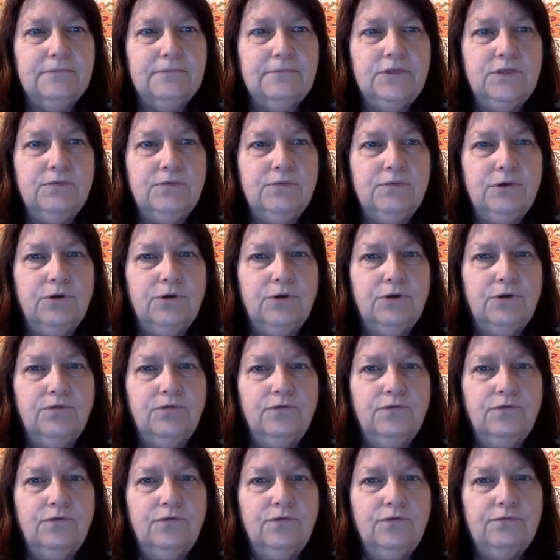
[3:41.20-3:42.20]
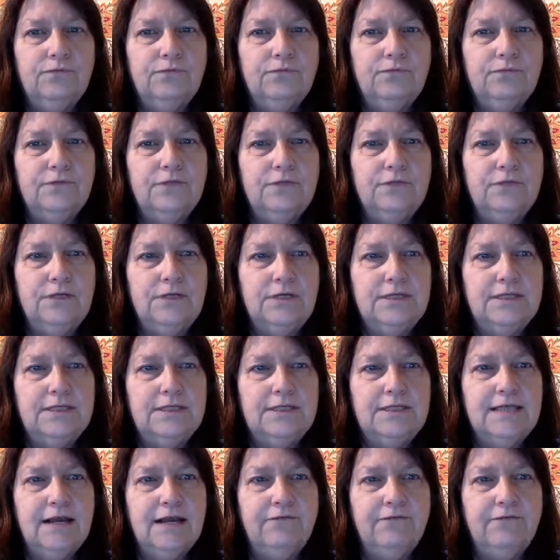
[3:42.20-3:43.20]
move
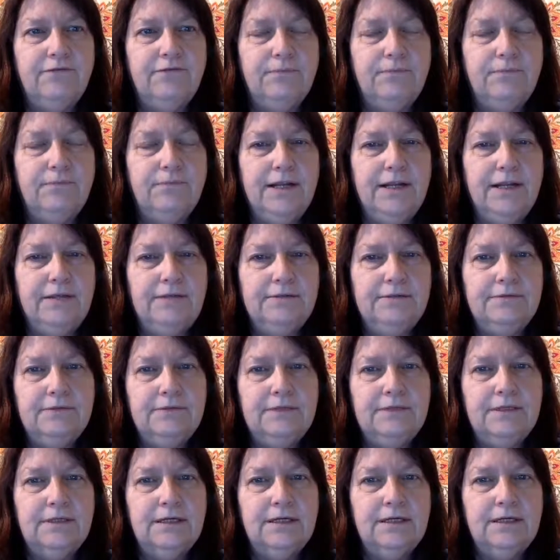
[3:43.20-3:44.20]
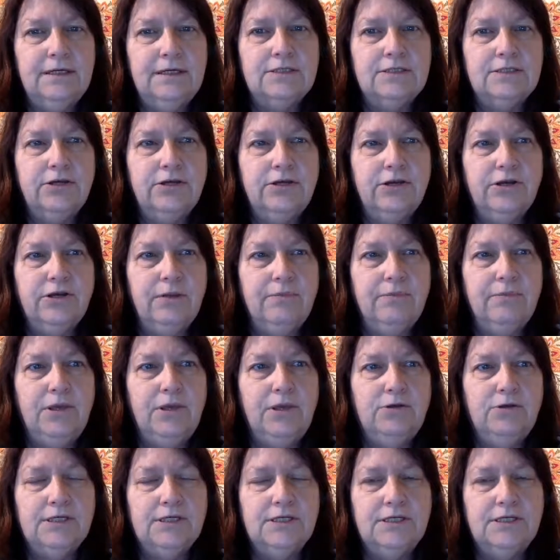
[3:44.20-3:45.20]
instead of a button. So you're going to be
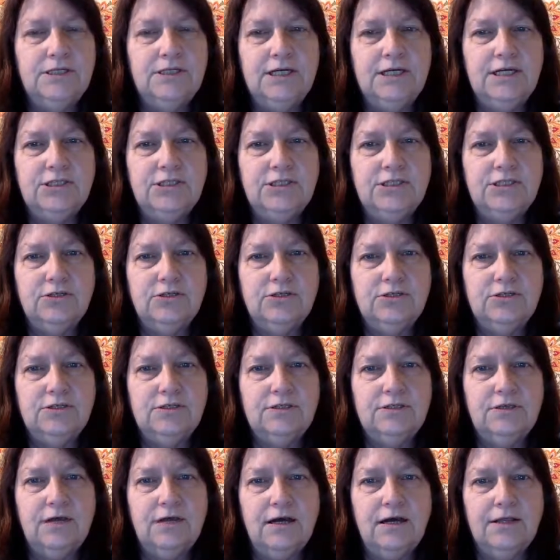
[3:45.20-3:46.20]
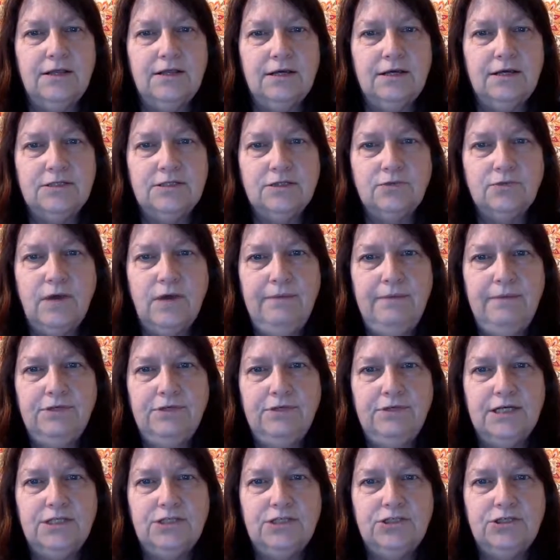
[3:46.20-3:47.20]
using gestures, the swipe
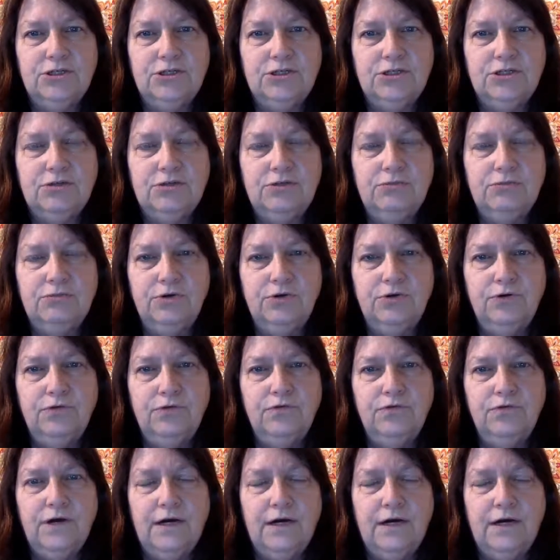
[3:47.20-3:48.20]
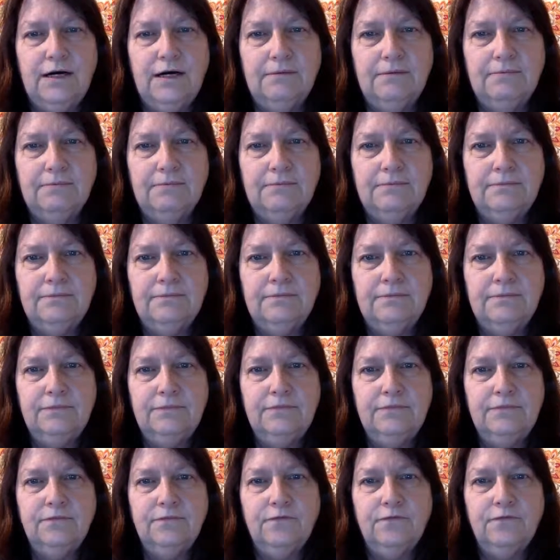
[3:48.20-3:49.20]
gesture, to move
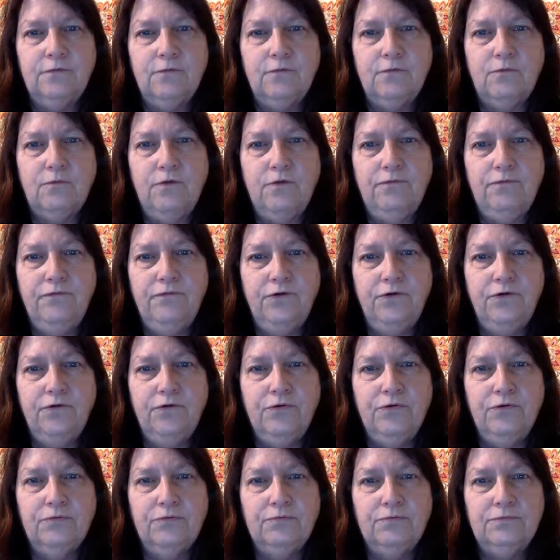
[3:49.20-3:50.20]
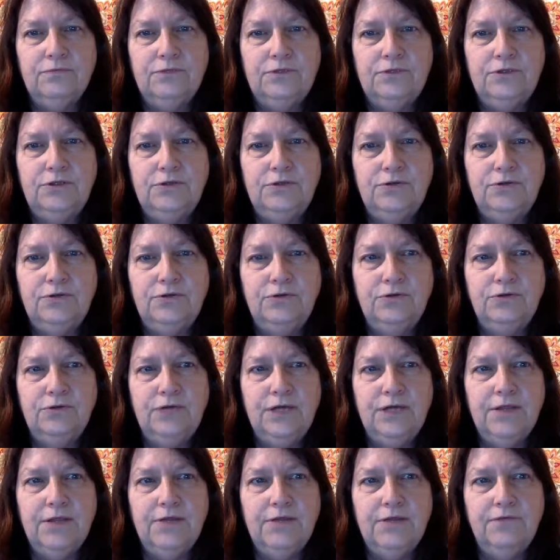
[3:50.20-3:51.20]
from one view to
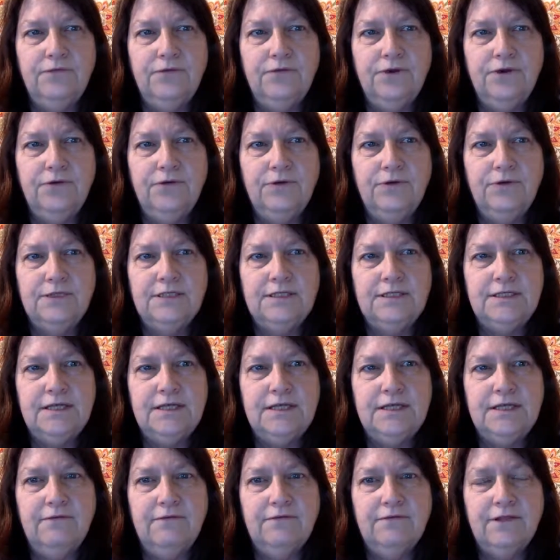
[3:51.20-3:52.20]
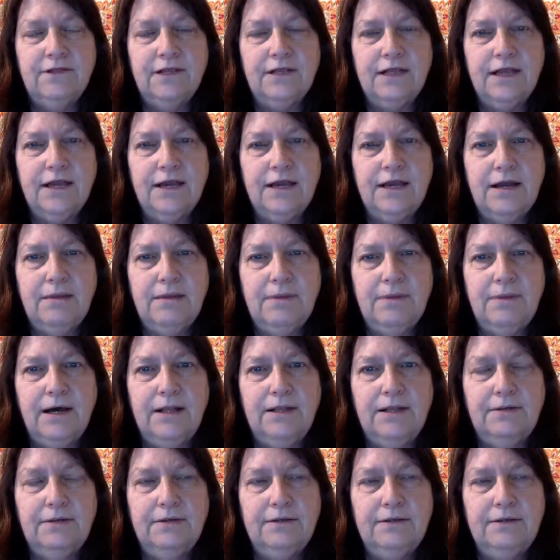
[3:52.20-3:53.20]
the other view instead of clicking on a
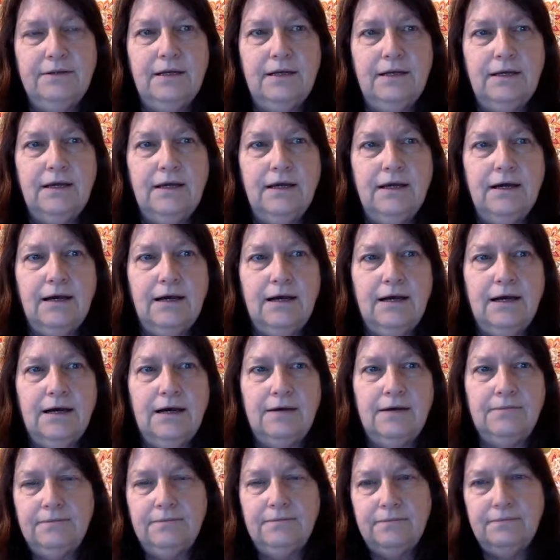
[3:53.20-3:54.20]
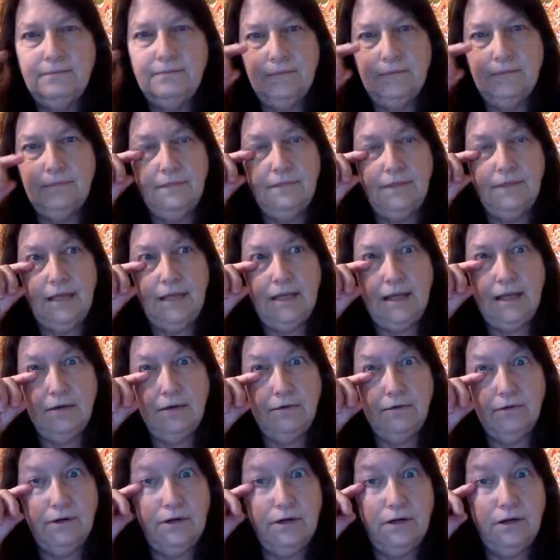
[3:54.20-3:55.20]
button.
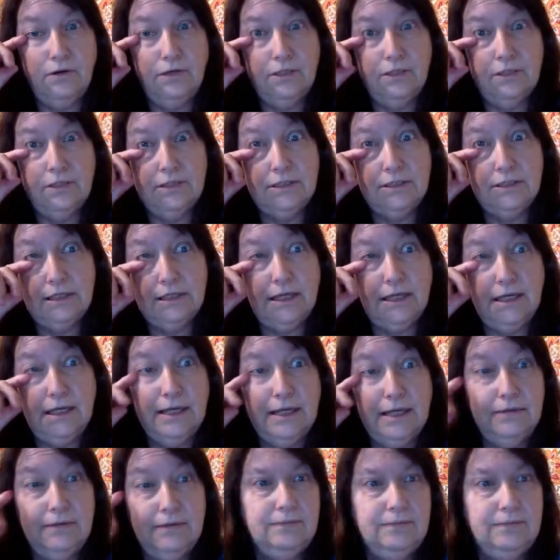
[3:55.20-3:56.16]
Now notice that